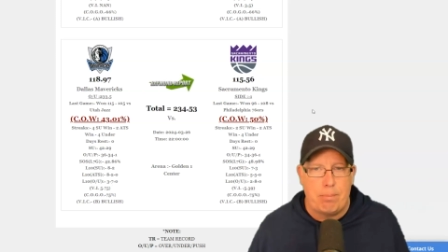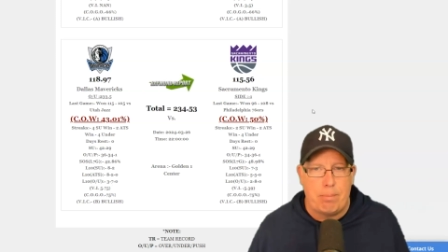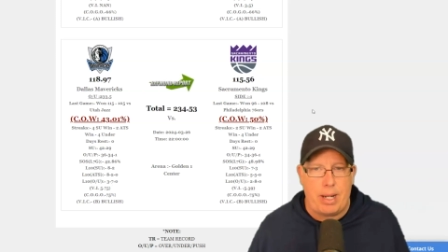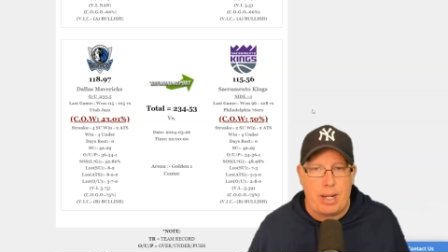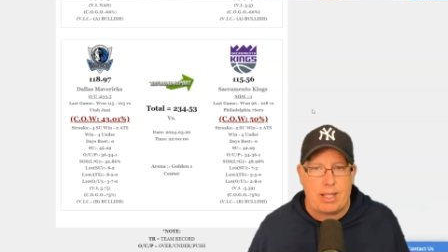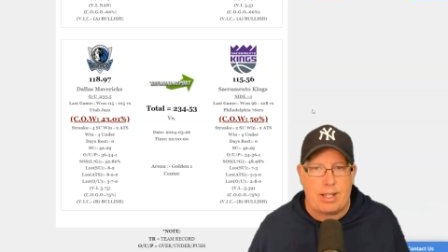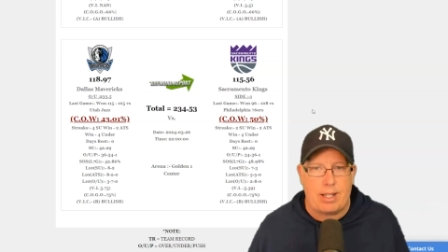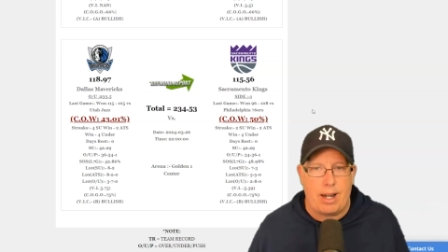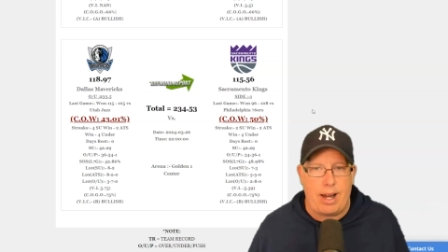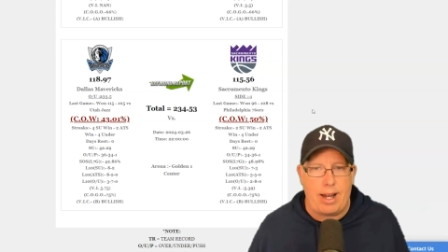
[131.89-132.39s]

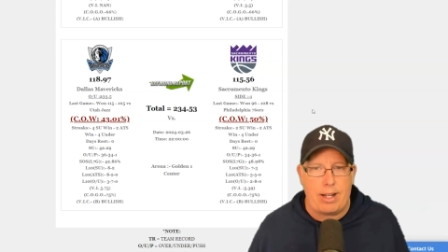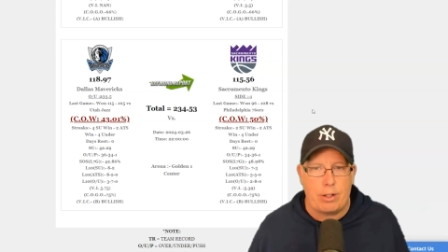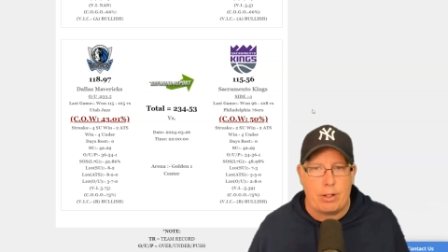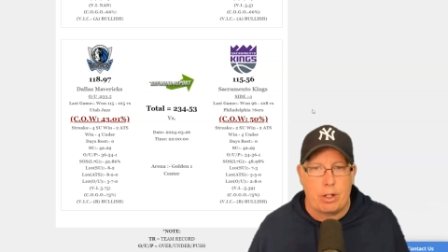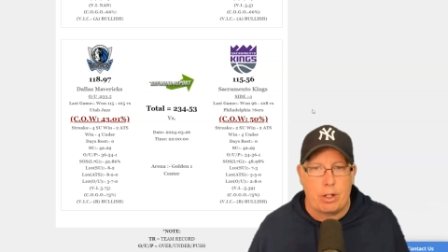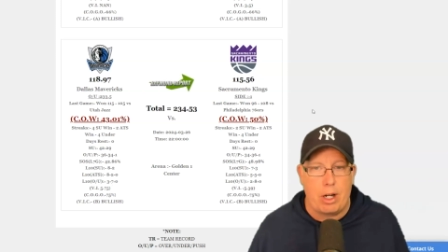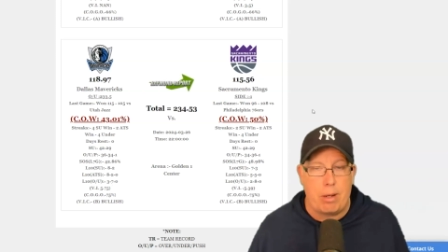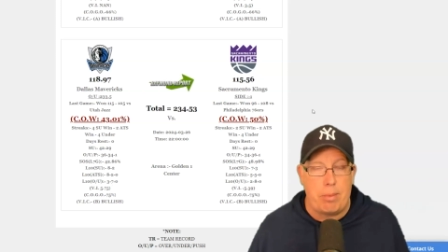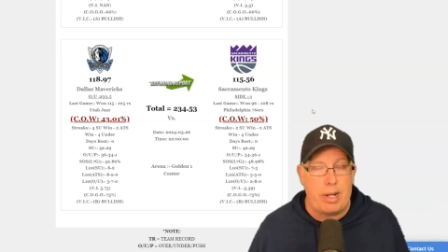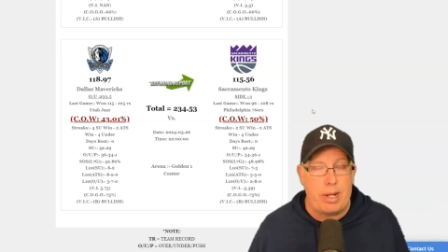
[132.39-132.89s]
But tonight
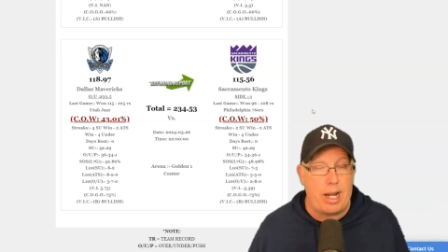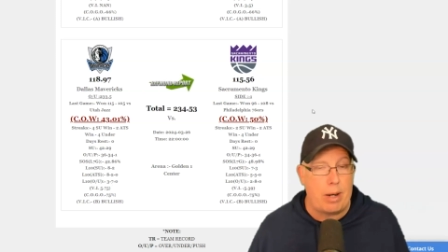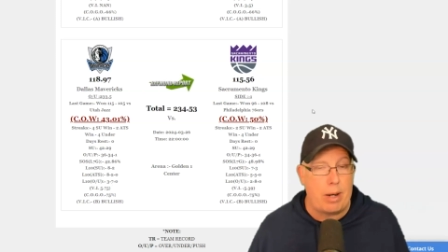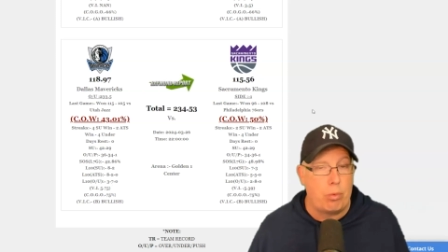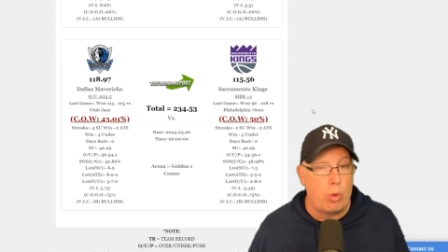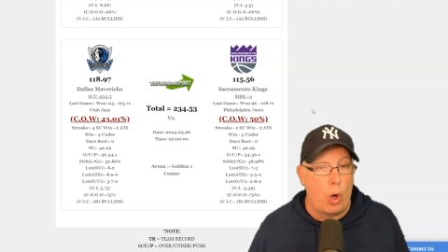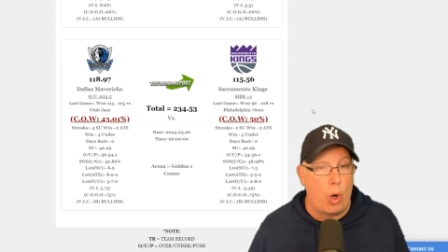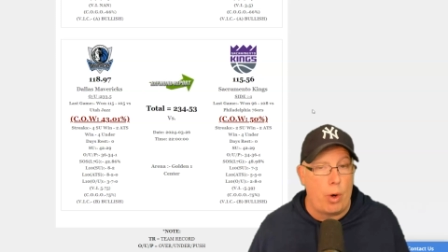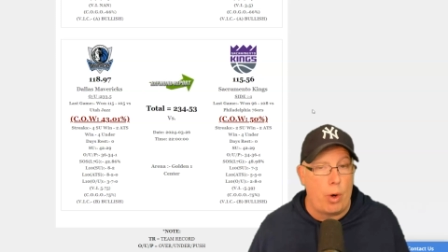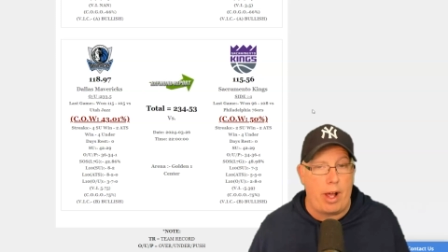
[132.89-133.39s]
they're going to be a
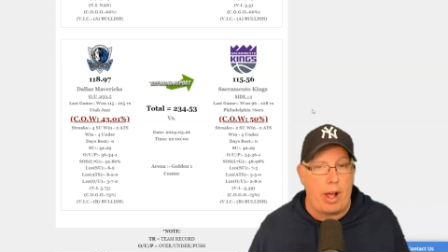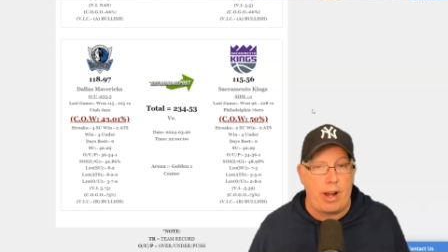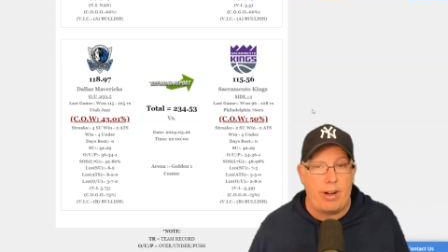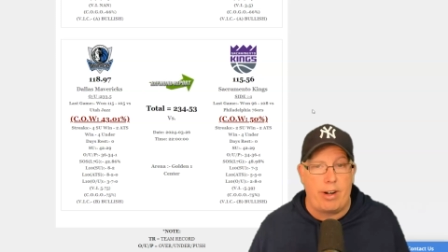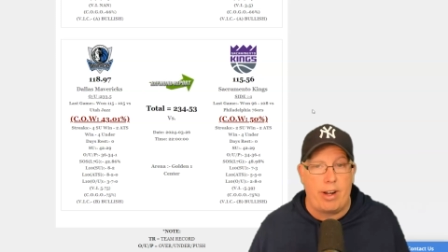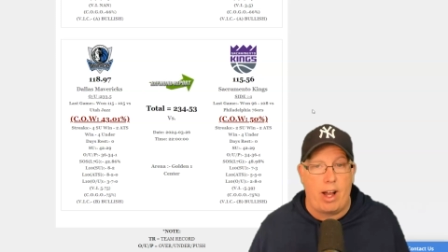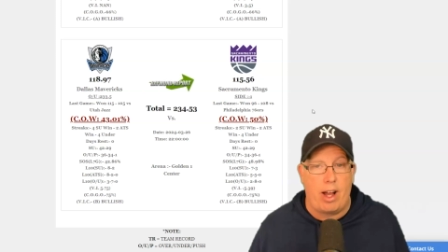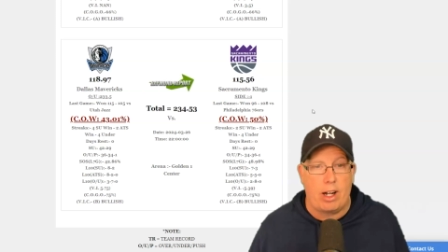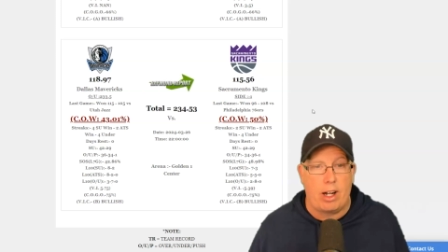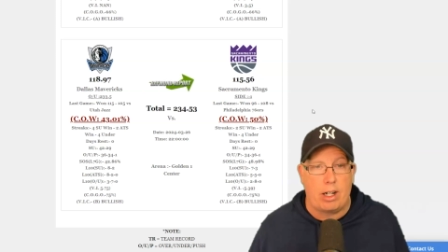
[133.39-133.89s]
road
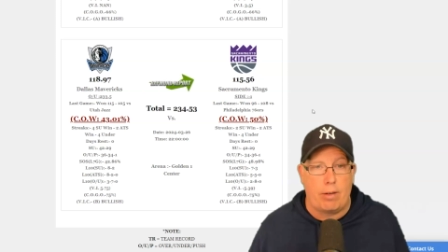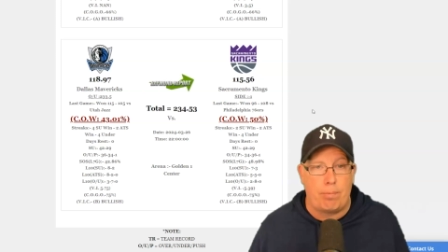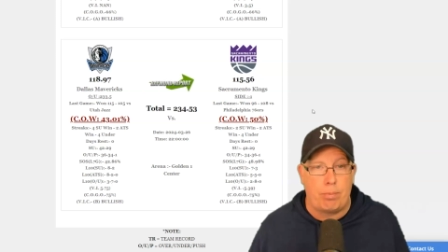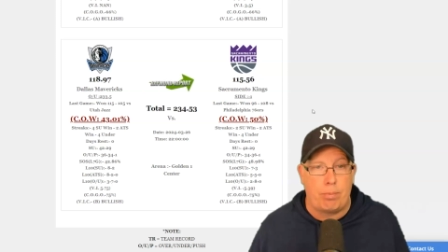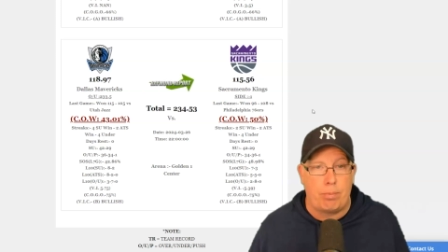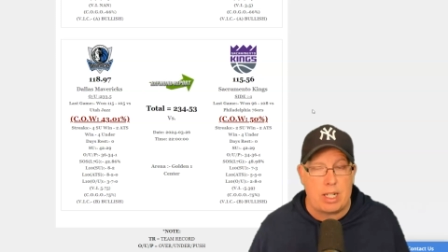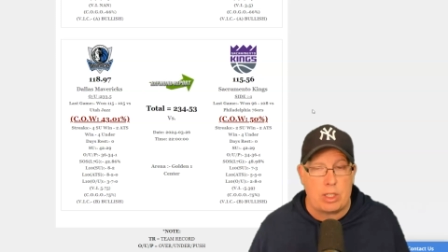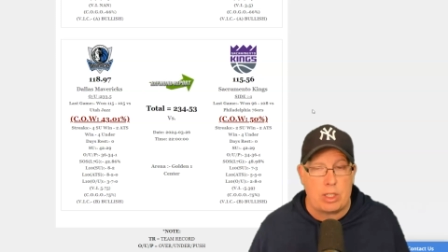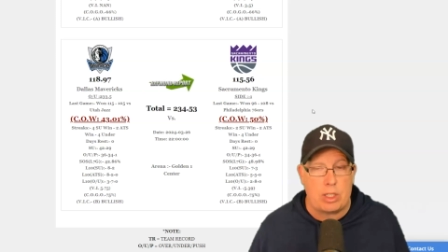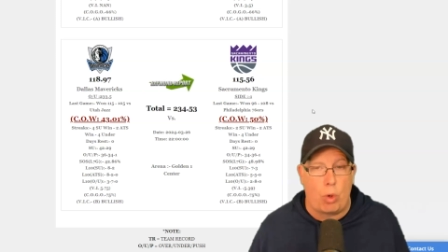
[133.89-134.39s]
underdog of
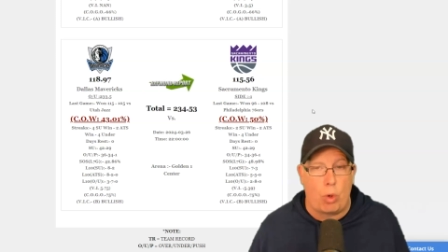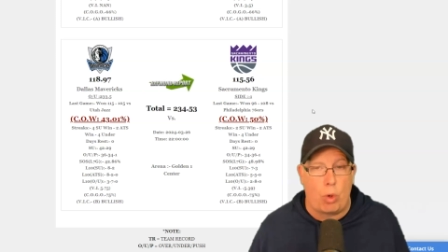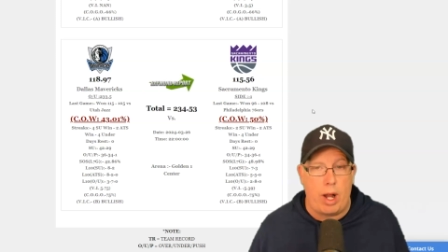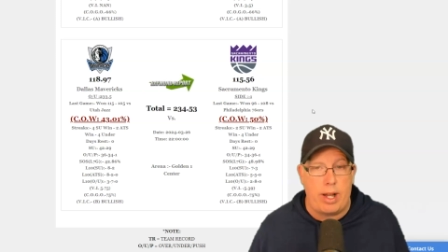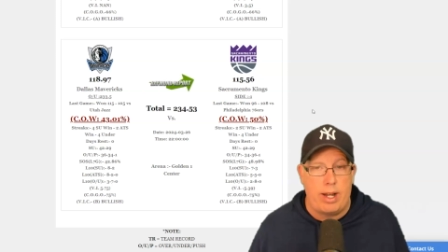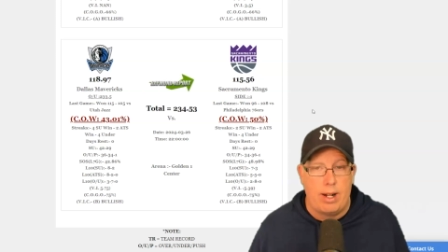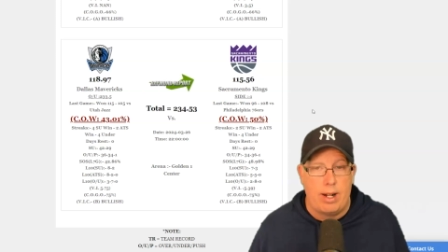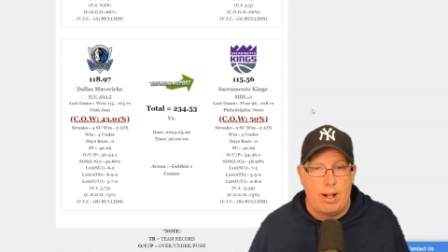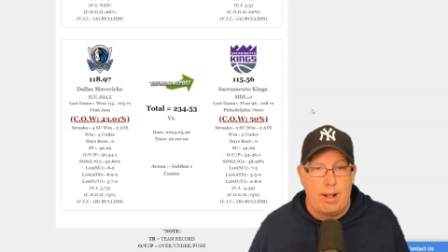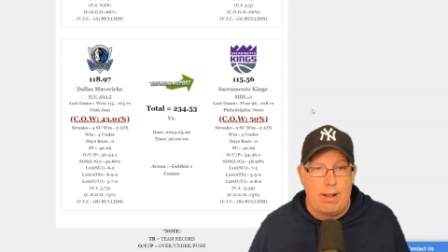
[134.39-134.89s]
plus
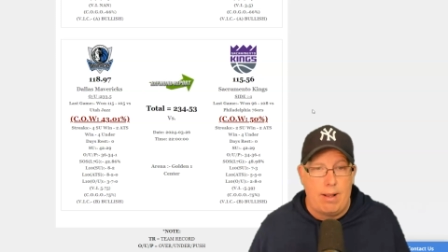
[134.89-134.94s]
one